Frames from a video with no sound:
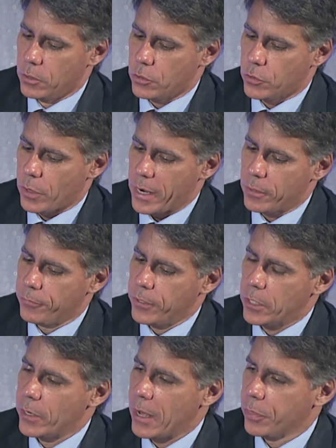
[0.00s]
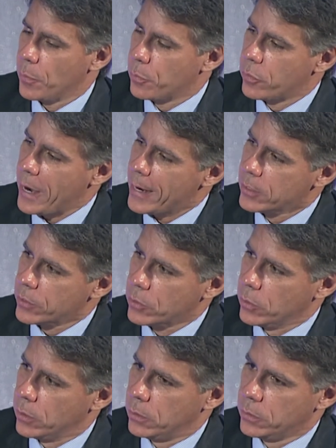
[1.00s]
try to figure out the
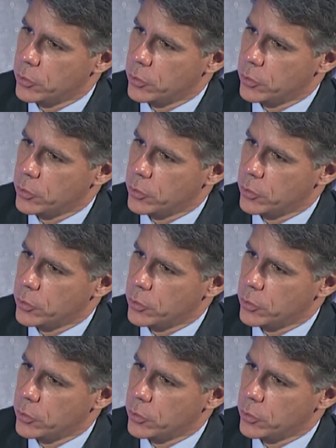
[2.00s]
practical